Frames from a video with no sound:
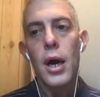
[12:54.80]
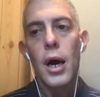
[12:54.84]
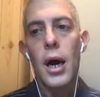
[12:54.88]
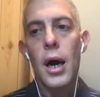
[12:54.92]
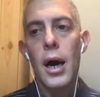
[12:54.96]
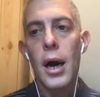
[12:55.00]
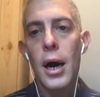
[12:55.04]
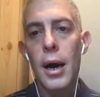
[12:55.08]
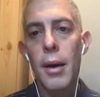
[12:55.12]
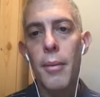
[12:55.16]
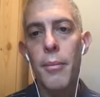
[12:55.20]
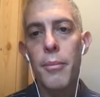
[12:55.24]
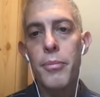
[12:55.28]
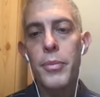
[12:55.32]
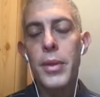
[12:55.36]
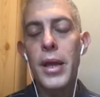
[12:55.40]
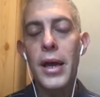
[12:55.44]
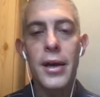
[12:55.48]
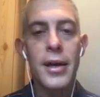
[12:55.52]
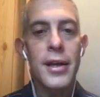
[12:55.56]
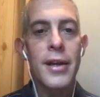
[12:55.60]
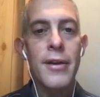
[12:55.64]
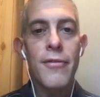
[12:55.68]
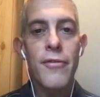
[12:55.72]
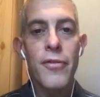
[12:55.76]
yeah,
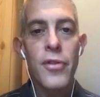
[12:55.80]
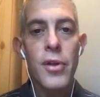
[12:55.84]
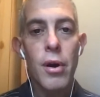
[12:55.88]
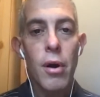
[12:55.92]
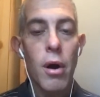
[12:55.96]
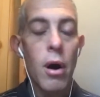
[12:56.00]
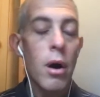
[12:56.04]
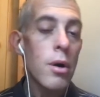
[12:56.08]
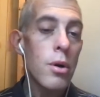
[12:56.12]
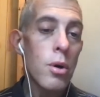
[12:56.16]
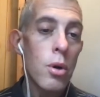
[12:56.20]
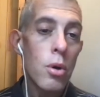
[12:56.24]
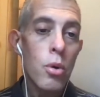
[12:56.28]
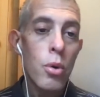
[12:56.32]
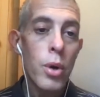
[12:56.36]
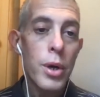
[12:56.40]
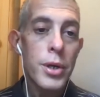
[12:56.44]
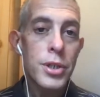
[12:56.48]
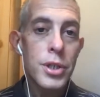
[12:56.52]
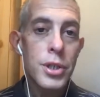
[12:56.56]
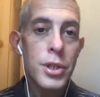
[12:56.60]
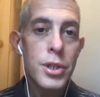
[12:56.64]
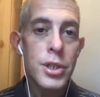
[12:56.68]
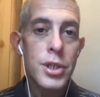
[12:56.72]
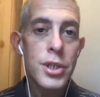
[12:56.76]
if there are no
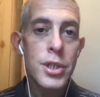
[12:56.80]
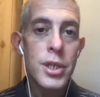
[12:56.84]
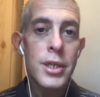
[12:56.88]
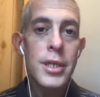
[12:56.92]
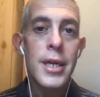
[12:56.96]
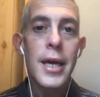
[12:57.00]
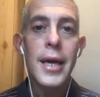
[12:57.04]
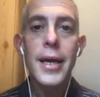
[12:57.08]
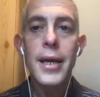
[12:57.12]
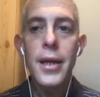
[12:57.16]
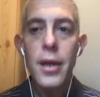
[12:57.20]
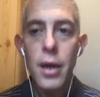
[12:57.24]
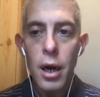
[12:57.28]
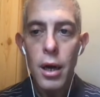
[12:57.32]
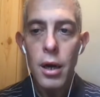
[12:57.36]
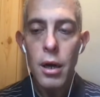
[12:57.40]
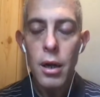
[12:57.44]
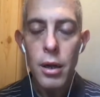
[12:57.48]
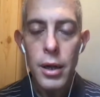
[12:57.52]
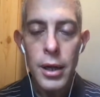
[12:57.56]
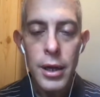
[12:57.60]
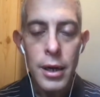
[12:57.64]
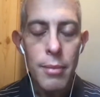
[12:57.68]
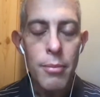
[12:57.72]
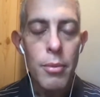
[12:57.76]
questions today,
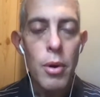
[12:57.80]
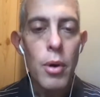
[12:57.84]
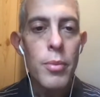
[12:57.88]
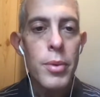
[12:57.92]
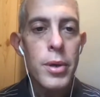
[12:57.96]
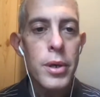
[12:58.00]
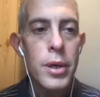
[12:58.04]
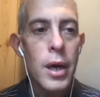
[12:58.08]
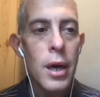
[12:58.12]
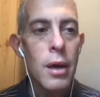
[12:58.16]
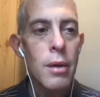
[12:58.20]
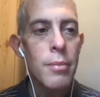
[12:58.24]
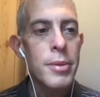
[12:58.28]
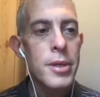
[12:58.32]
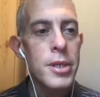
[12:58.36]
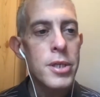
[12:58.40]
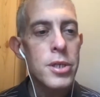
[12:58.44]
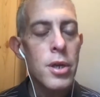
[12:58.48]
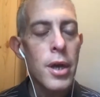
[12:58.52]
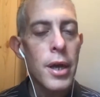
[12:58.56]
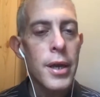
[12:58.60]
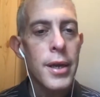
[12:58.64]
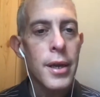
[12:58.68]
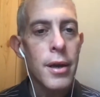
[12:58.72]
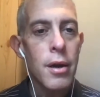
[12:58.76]
in a moment I'll be
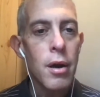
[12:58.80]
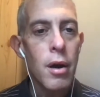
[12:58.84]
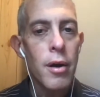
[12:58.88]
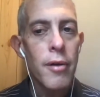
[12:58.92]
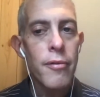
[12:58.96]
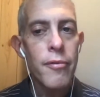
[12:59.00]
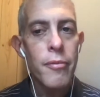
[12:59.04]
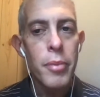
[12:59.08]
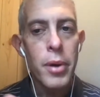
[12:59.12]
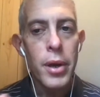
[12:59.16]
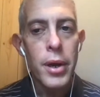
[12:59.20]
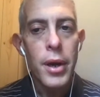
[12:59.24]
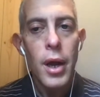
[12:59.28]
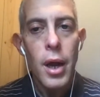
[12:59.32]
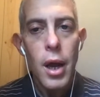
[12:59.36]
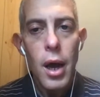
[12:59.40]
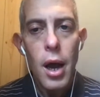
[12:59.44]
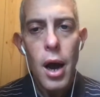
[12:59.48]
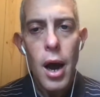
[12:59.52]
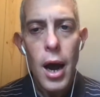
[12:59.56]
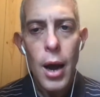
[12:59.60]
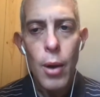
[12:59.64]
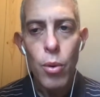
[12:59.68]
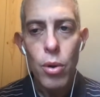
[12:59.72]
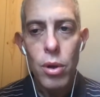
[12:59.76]
signing off, but
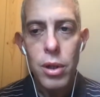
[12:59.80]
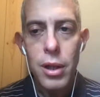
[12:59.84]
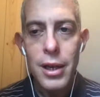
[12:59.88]
I will